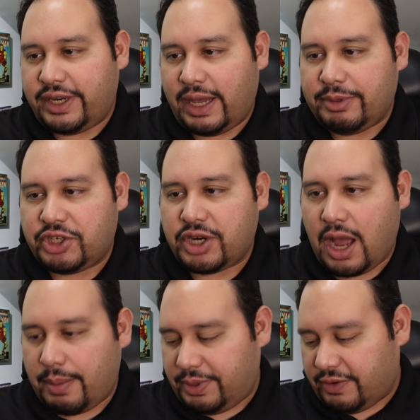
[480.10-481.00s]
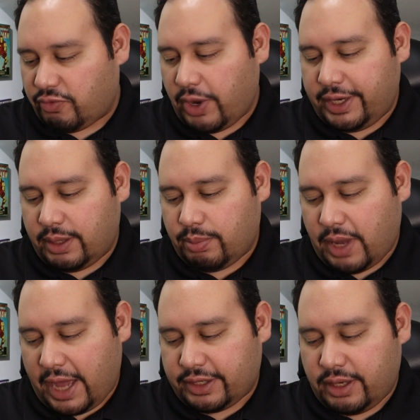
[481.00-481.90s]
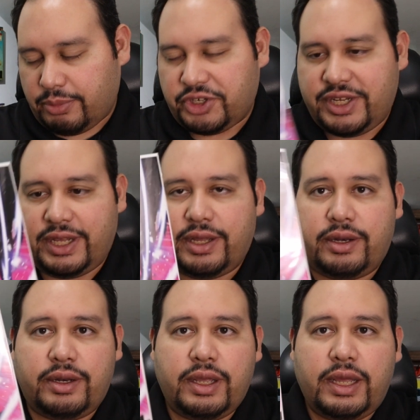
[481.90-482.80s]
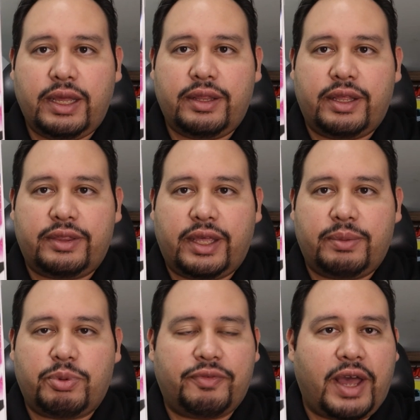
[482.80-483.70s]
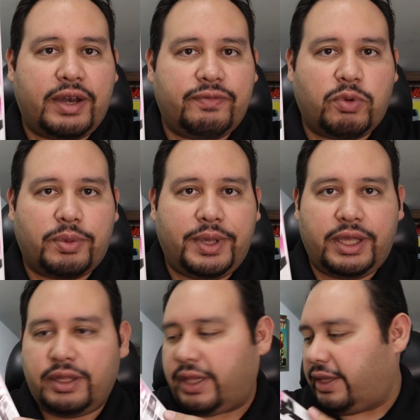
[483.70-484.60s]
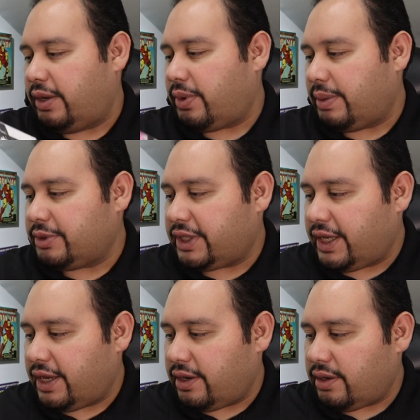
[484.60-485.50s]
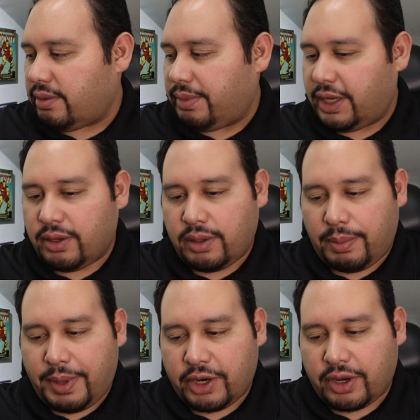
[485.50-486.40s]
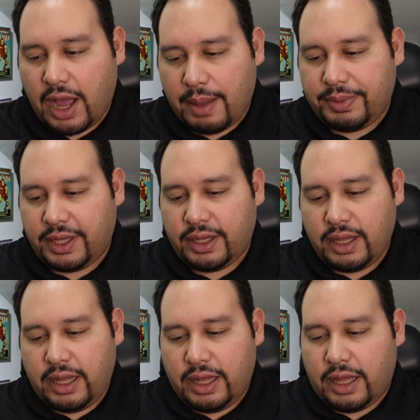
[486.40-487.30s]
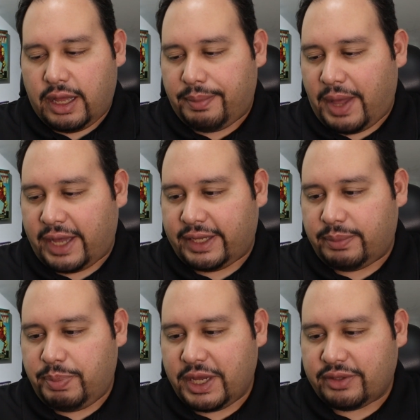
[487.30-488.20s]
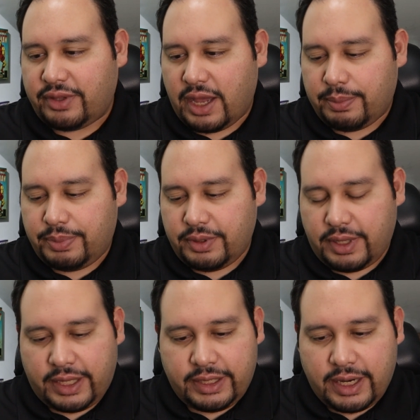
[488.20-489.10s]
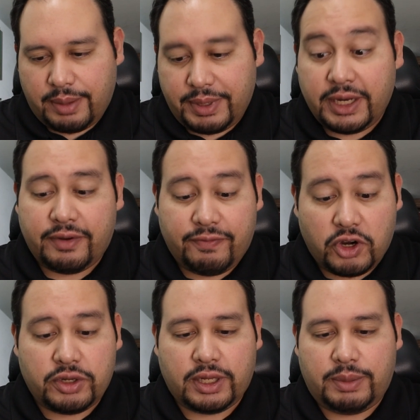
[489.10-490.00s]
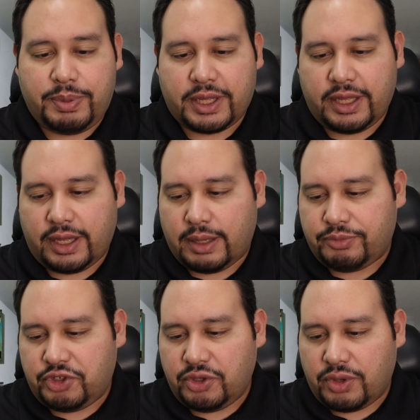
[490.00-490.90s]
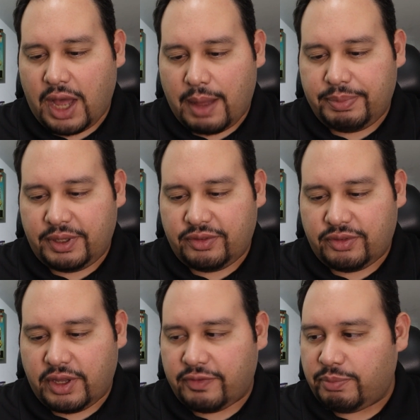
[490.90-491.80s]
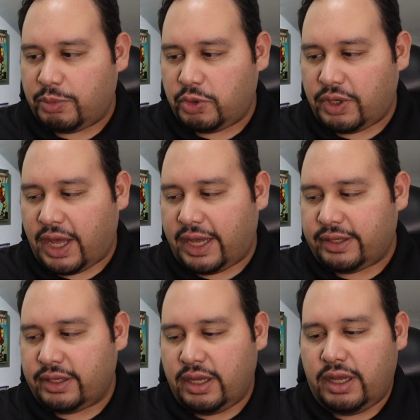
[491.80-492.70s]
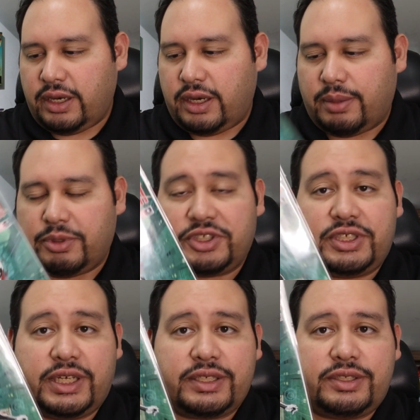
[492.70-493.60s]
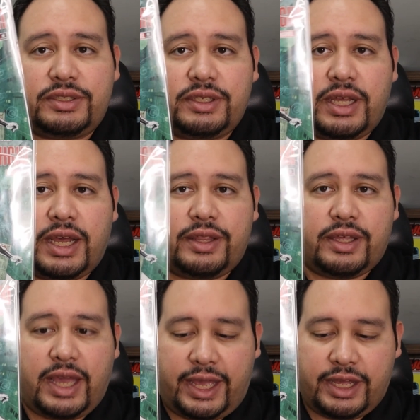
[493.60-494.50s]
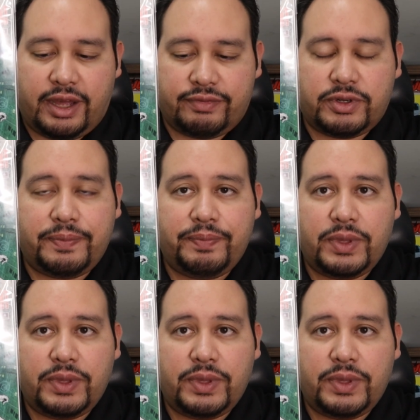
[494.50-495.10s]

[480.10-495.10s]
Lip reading: damaged copy of Radiant Black #10 that they provided for me. They were able to get me a better copy. I ended up inadvertently picking up 2 copies of Moon Knight #6, the A cover,